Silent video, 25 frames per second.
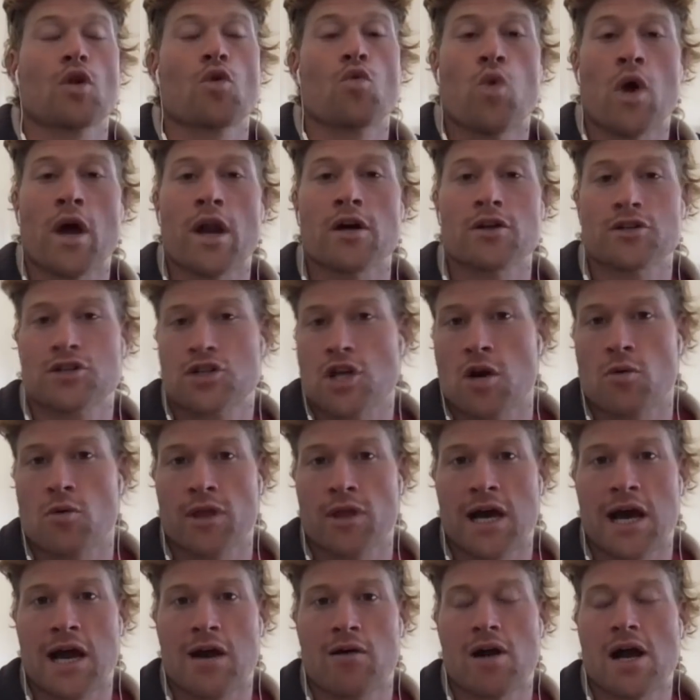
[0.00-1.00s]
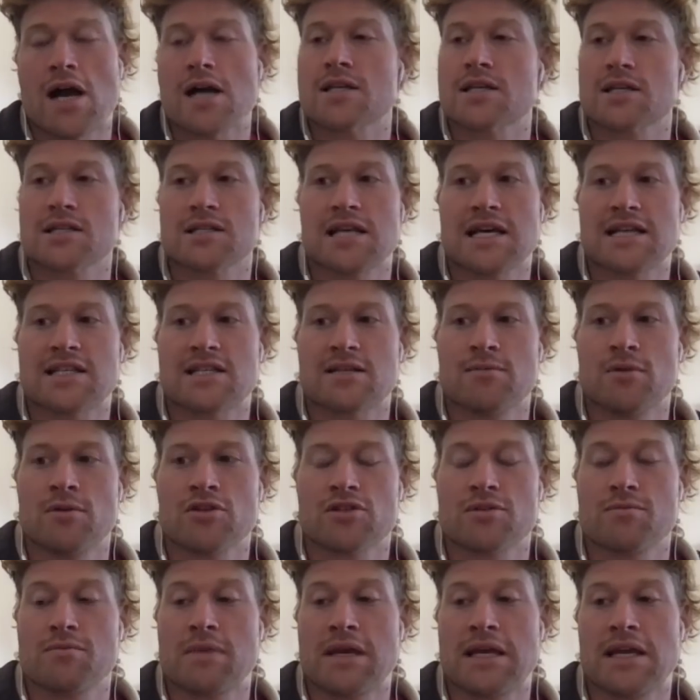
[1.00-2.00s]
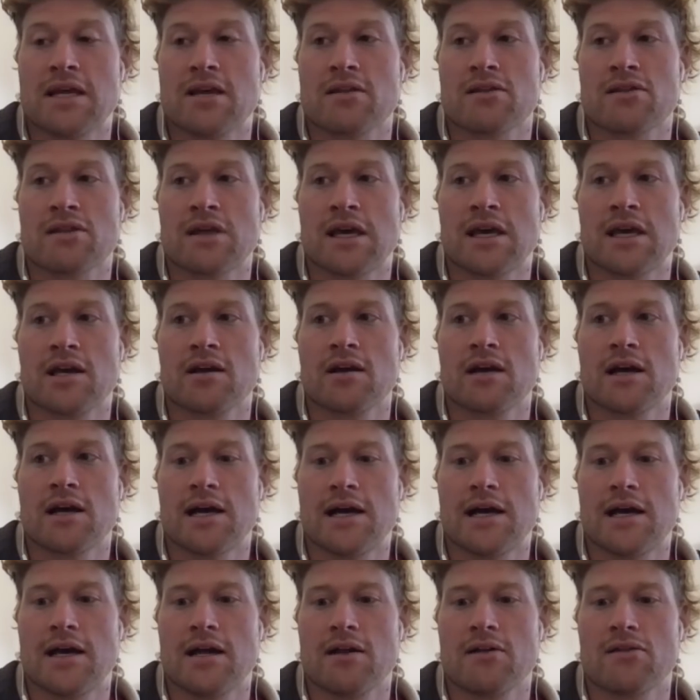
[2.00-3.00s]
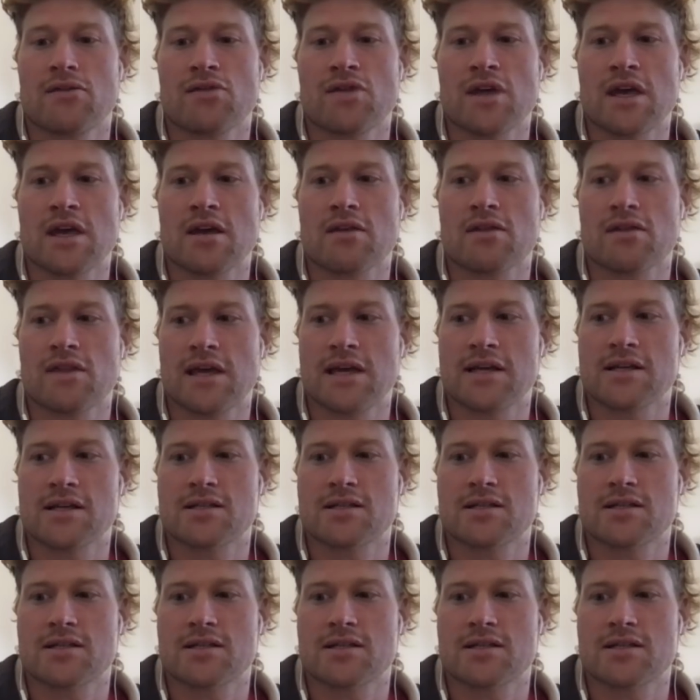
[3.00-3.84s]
One, I'll start with Hyrox because that's the most immediate thing. I think that